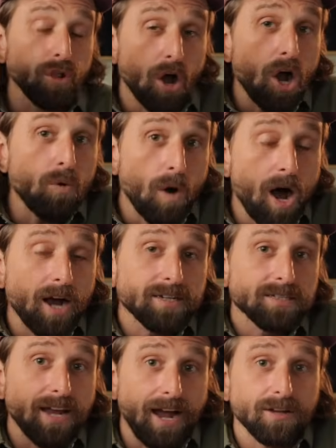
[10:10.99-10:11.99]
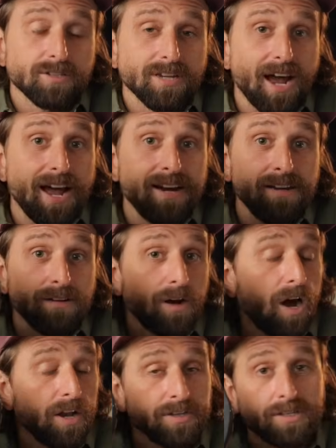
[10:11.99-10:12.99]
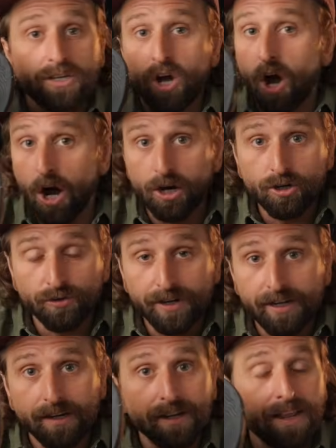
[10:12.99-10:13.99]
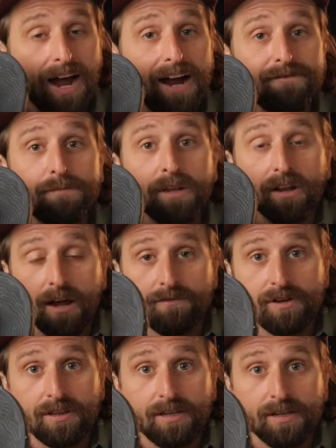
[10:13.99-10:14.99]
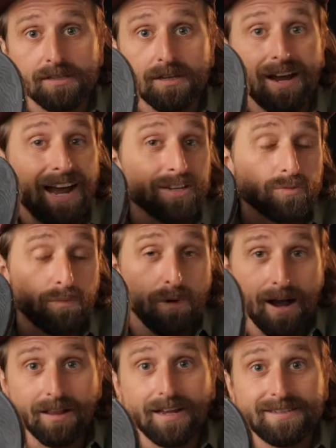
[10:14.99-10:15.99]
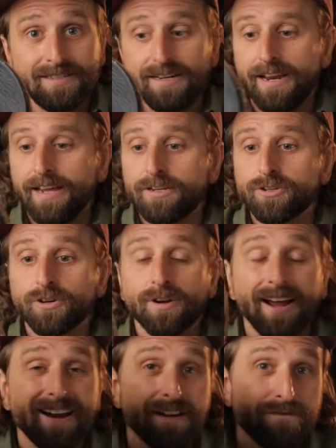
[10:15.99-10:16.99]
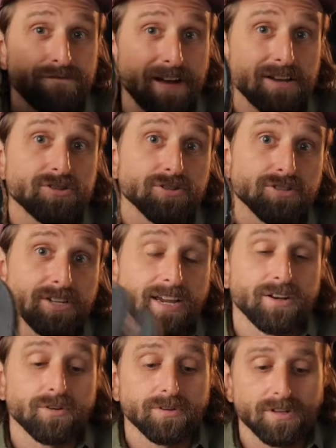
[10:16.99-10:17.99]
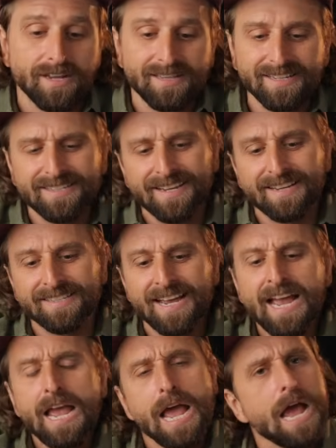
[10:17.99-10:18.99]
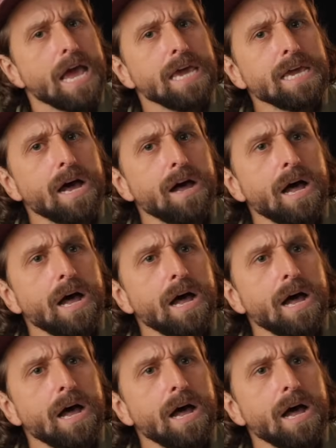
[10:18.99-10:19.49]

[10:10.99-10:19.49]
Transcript: long walks outside on concrete, I've been loving these, as well as in nature. An adventure sandal. Nothing says, hey,